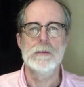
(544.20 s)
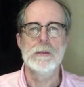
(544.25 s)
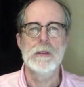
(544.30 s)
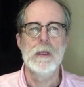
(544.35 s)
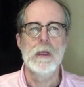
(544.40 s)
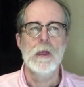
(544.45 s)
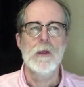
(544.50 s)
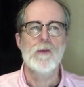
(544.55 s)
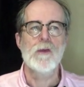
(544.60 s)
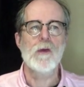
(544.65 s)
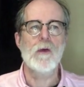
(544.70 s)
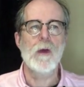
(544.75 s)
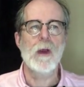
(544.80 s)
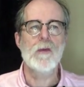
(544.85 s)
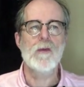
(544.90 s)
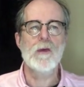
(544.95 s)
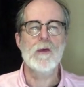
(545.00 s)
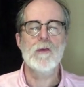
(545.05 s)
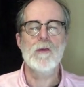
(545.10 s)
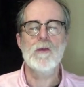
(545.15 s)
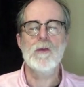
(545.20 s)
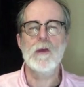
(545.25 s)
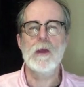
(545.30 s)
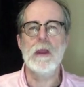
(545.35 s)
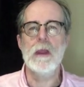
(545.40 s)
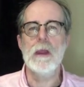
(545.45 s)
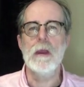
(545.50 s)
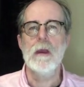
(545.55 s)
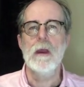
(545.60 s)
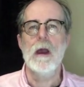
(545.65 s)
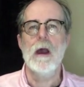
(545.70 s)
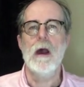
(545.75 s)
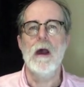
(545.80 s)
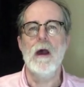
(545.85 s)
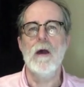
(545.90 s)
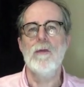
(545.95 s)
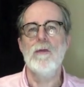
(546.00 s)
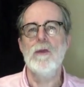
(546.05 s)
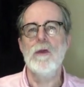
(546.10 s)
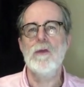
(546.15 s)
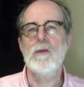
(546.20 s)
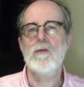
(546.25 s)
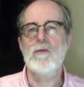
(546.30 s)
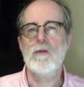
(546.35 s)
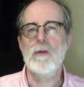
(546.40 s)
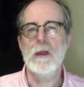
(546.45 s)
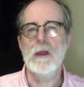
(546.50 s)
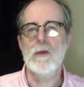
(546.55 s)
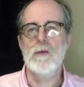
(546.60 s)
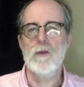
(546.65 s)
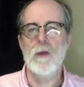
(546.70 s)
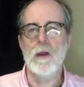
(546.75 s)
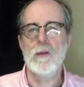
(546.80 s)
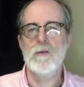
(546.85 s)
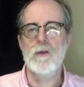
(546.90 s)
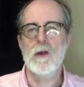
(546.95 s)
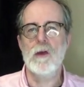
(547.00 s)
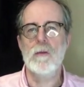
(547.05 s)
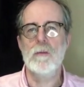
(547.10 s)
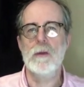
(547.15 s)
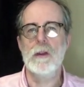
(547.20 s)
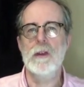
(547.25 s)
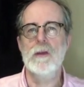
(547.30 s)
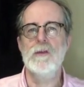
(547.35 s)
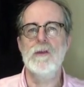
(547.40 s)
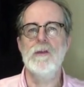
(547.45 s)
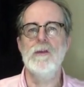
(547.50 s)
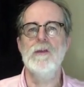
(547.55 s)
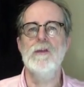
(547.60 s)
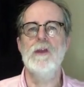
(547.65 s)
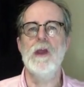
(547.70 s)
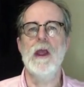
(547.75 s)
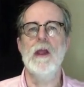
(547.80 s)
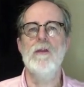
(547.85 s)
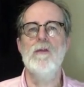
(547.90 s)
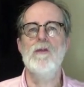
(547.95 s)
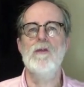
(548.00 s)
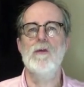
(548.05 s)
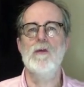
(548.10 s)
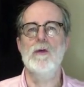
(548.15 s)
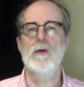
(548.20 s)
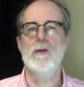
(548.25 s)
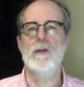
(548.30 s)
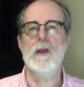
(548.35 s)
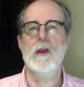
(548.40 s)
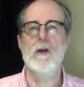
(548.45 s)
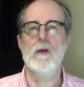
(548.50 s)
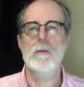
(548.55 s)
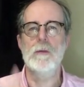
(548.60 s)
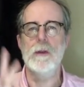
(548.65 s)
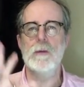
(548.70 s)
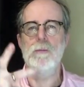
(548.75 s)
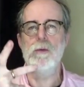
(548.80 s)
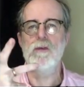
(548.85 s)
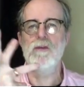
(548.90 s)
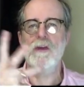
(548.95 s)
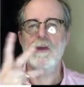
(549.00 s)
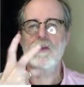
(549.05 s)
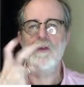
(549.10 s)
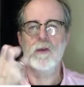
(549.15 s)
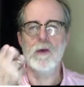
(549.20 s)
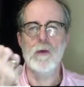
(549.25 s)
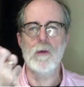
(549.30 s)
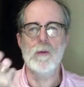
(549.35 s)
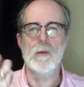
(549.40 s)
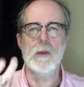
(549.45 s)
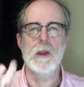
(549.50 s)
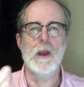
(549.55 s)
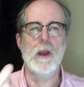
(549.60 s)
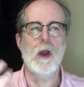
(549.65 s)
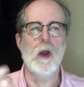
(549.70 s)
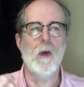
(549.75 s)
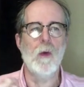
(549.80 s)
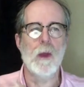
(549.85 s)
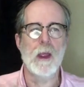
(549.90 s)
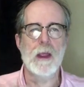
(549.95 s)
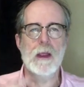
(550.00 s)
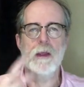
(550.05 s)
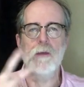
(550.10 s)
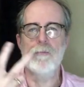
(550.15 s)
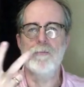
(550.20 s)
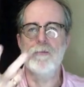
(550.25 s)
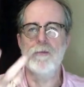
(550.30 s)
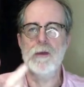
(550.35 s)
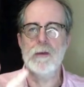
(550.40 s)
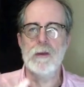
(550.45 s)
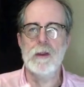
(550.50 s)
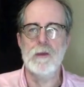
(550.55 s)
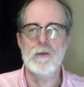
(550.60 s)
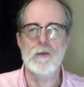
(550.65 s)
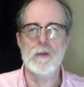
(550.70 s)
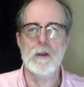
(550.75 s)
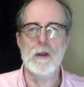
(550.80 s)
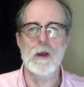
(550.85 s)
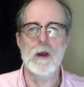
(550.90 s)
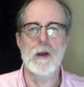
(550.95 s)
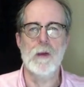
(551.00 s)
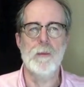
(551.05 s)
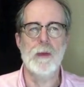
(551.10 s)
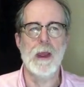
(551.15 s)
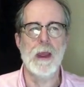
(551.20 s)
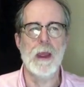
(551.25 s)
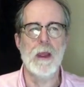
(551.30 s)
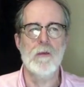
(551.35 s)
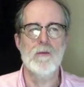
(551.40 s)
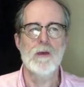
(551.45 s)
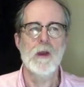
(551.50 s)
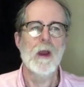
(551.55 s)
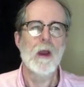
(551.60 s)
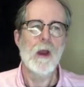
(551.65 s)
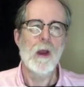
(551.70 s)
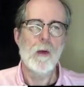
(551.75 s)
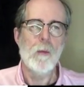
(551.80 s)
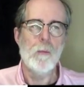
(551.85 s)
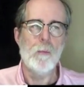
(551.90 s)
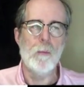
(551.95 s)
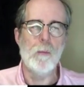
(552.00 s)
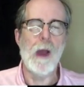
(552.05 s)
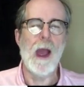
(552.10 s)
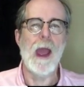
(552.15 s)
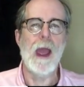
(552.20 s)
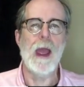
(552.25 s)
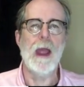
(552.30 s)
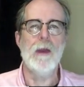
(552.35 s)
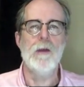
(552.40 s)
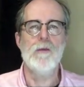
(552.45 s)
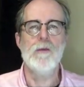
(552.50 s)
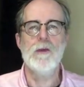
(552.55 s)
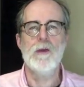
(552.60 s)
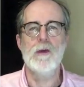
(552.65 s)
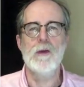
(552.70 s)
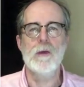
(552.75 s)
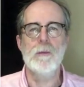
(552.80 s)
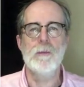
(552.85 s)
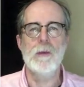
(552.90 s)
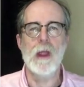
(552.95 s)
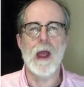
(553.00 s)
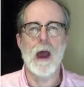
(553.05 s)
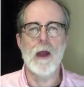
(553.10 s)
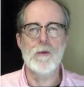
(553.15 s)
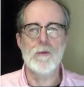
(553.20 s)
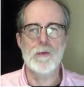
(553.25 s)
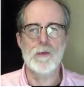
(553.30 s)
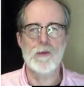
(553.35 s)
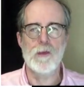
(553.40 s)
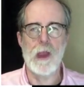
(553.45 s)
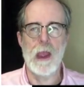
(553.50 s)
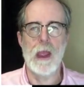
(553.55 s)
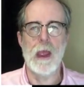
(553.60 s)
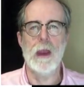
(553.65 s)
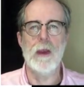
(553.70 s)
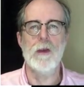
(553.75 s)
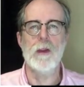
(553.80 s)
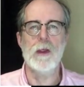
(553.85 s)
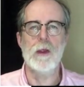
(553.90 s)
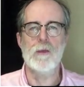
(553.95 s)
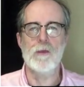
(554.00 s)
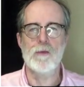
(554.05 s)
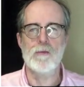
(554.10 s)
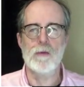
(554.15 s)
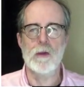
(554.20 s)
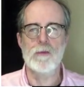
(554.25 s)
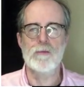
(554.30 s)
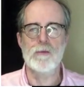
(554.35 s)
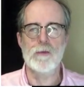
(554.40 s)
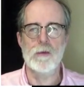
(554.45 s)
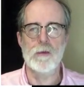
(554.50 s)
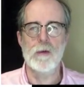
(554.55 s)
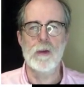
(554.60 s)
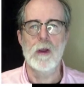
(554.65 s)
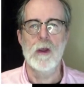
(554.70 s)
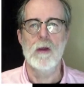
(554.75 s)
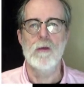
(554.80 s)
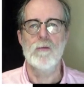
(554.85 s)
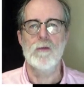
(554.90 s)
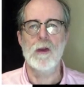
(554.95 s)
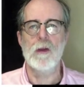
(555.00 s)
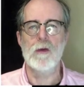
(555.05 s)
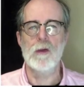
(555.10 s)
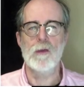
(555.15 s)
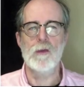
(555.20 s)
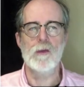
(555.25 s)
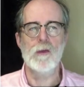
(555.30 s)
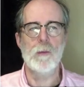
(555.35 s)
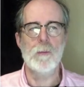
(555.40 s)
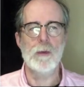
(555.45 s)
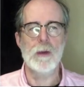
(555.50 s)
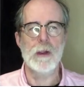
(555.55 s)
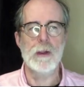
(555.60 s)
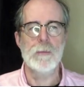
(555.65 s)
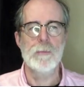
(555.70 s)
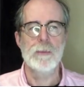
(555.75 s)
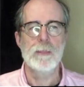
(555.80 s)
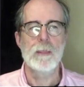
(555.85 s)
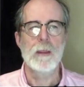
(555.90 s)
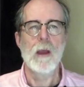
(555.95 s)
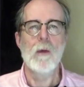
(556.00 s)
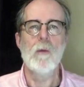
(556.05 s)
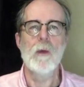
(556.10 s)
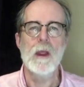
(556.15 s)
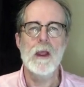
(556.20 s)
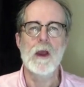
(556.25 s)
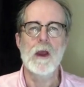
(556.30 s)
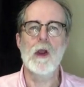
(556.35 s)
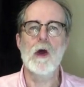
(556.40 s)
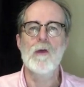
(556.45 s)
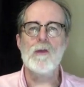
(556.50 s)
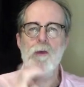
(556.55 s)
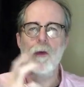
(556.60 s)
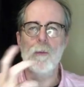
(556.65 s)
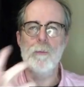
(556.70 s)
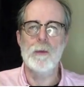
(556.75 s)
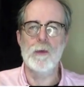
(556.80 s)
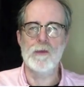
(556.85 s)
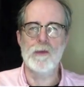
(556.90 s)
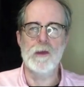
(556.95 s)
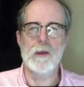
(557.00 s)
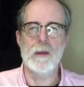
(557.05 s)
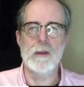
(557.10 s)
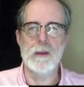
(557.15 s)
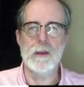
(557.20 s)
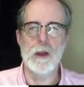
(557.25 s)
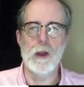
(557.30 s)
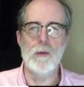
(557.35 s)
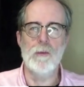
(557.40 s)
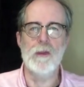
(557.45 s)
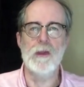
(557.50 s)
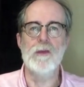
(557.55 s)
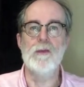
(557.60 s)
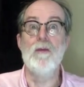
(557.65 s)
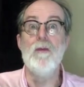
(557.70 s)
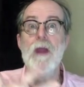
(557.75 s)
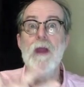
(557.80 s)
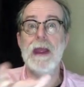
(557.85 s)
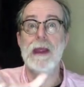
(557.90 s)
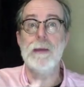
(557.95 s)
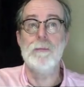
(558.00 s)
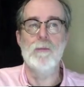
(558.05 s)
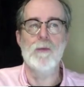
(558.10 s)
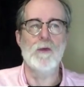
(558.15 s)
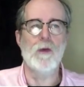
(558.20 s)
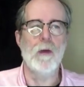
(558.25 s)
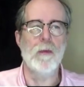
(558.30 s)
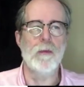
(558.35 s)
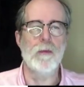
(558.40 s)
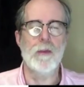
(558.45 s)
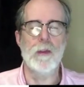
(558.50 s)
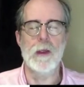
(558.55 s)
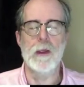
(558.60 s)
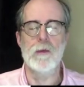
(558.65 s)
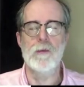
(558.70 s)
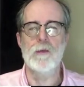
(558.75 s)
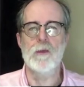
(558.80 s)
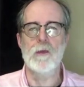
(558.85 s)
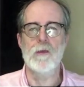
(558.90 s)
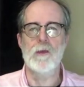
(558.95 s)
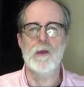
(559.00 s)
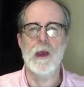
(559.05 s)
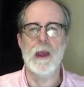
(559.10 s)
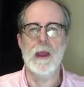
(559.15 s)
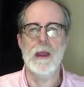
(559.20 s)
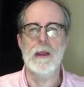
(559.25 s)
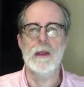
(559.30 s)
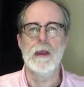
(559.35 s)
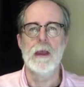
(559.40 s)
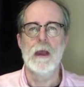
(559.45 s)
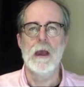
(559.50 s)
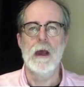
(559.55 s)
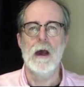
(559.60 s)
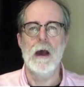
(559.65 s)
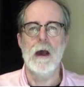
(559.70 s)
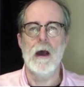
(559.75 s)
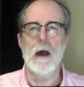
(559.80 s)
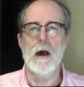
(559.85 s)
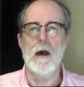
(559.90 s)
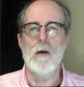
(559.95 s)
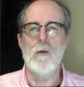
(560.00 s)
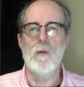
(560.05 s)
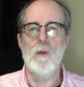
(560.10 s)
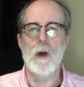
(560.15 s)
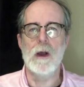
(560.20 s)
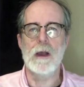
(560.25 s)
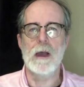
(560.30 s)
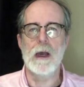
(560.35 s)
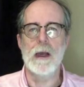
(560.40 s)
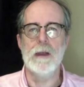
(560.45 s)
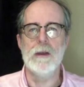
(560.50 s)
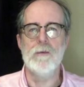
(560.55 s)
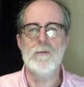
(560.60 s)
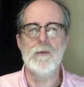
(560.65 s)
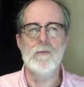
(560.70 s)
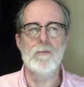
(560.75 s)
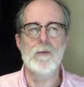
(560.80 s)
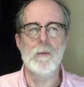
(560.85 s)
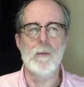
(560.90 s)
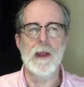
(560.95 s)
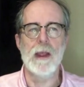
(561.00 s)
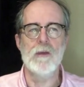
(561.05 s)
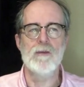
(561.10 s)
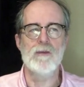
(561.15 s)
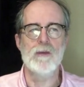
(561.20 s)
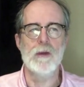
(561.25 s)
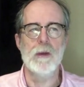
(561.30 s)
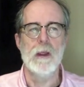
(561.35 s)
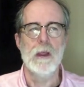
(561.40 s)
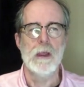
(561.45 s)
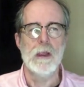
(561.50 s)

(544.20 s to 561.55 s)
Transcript: So as you can see, this tree is not terribly dense or terribly bushy, so it can fit easily on a page, and you could understand its structure fairly simply. We could also put these names on things, saying what kind of information.